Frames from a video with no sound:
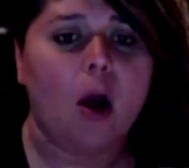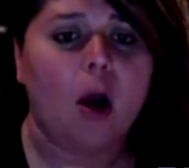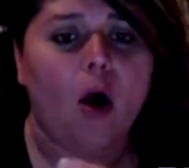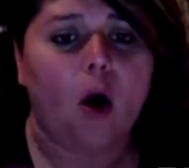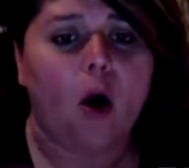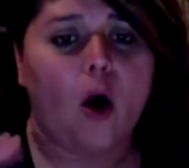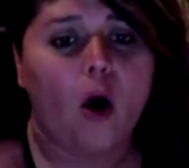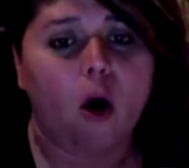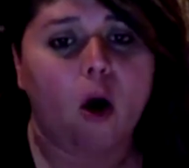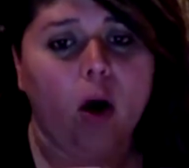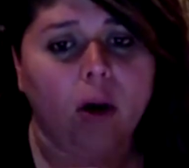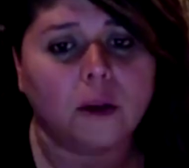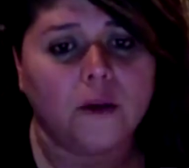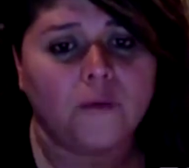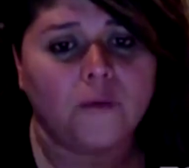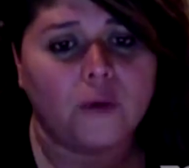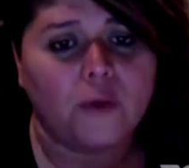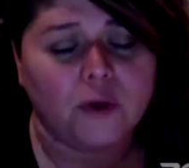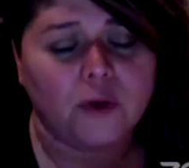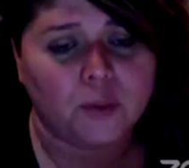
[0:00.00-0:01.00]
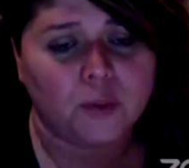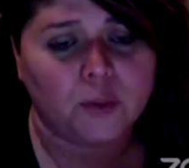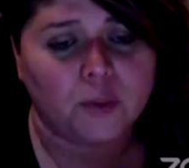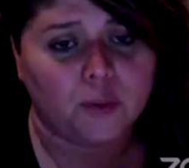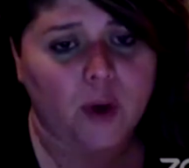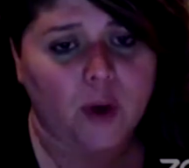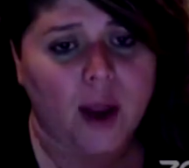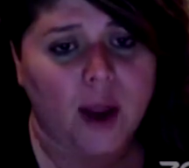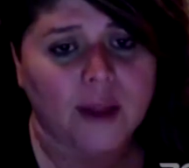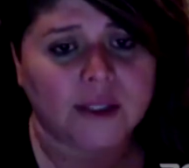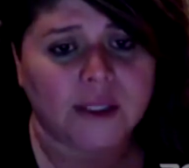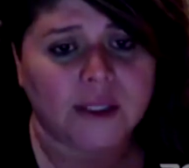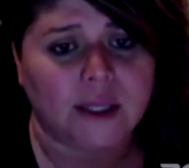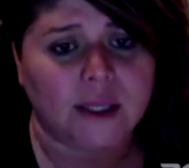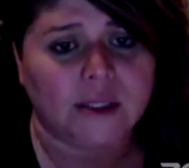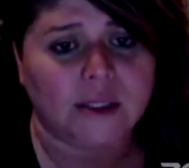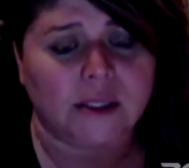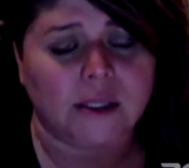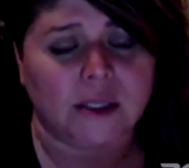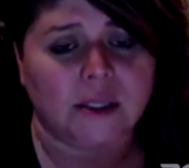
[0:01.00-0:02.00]
all of those
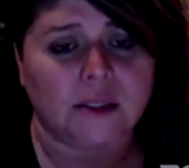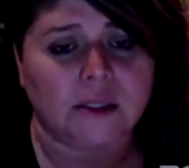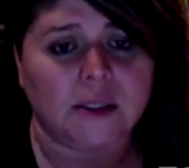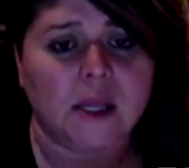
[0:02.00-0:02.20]
processes